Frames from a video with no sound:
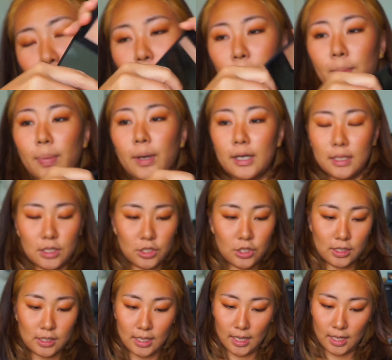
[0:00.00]
but it's
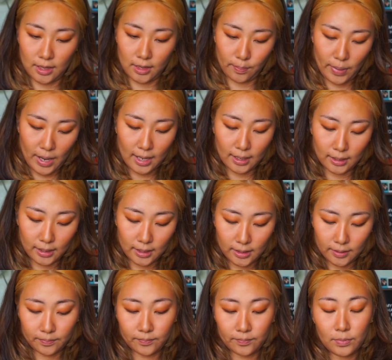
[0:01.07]
just in the palette.
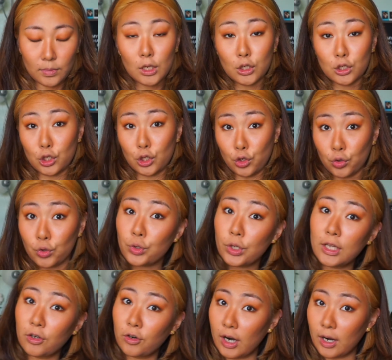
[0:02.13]
So you
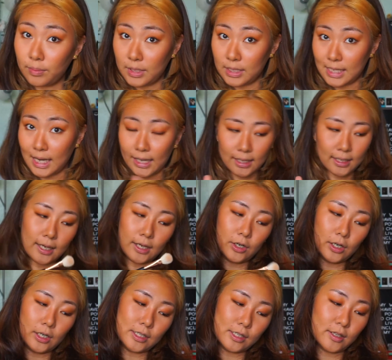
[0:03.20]
can grab this highlighter
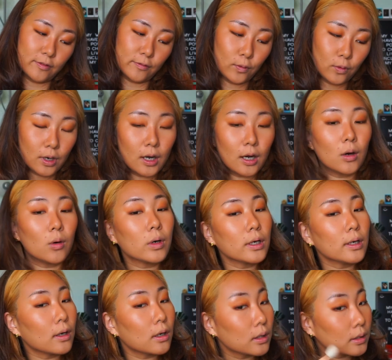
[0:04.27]
in Sephora or
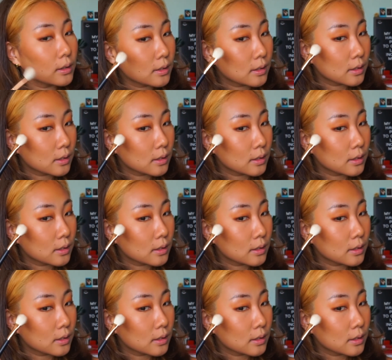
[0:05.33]
NARS.